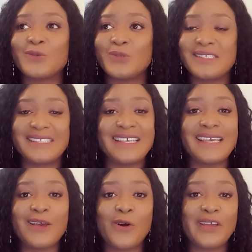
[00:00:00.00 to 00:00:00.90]
could
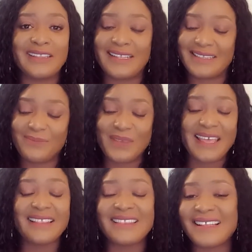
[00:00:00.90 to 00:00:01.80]
see or be
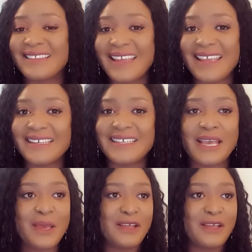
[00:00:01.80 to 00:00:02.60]
entertained,